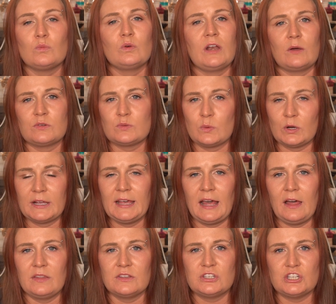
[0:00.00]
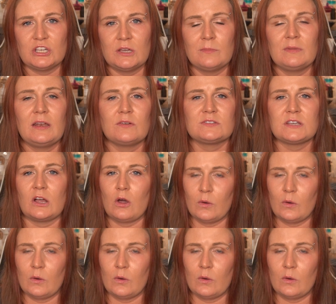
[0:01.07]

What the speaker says: when I was working out in the gym, and I was like,